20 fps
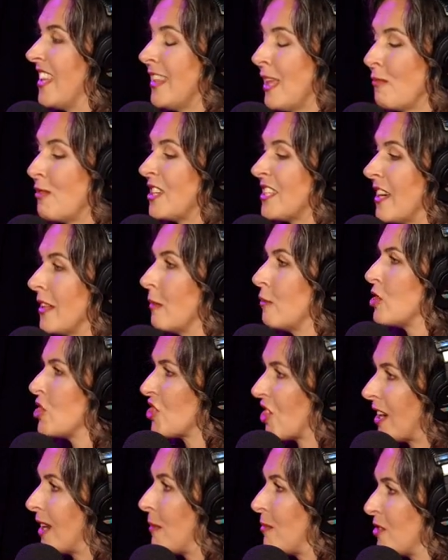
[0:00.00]
And then we tell them,
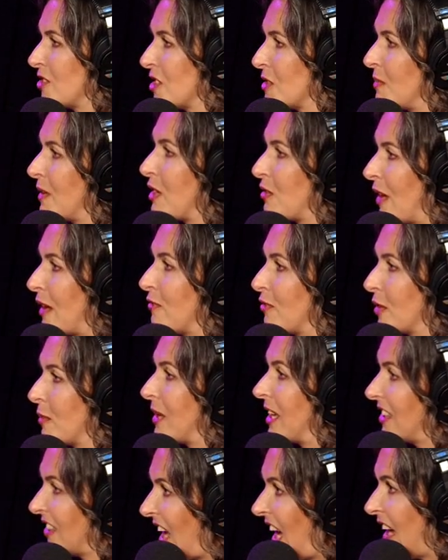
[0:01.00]
shut up, just be grateful to
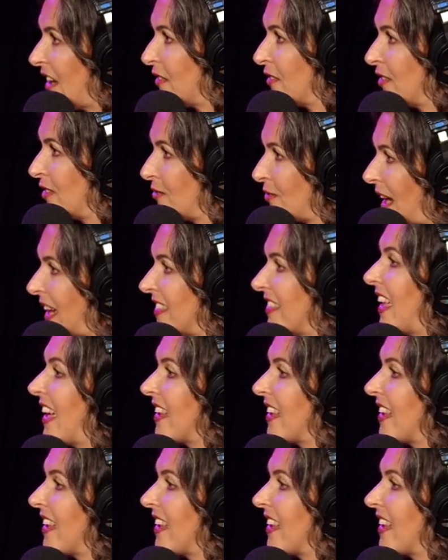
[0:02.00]
be alive, right?